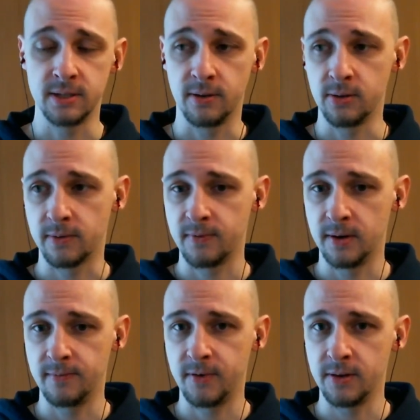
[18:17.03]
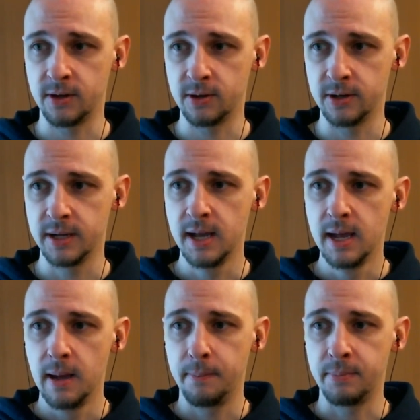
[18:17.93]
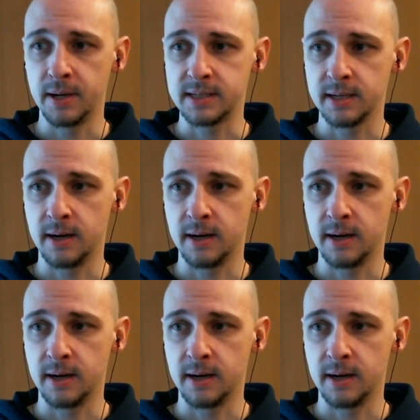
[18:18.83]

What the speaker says: don't look fairly good. But